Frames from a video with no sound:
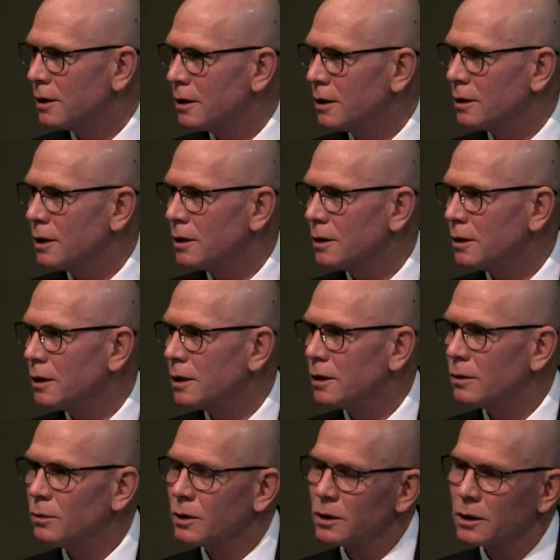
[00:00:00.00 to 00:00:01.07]
and
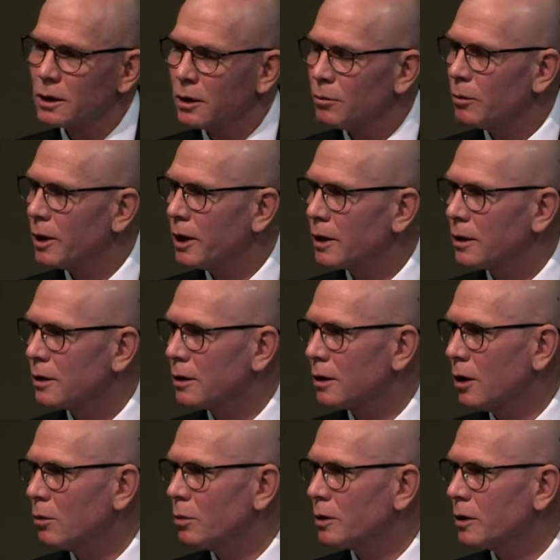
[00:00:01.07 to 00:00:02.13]
then we can come back,
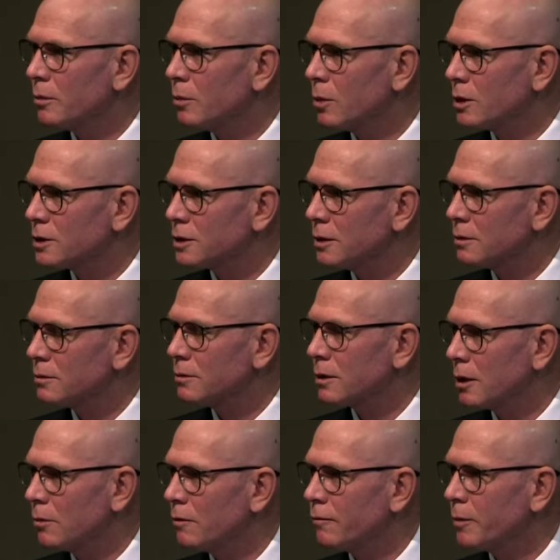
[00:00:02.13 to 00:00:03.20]
open up, wash out,
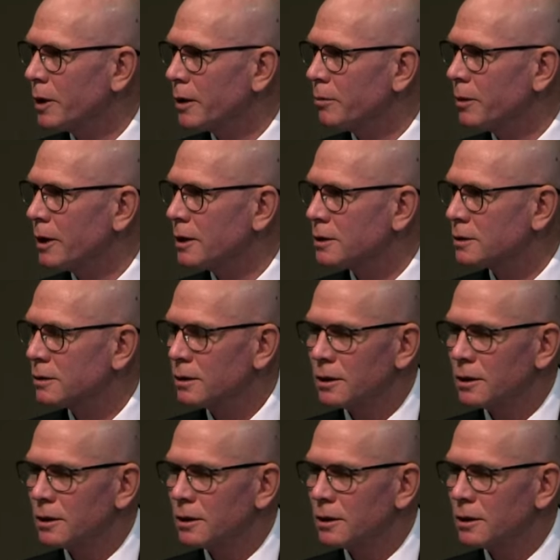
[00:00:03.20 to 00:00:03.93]
come off bypass,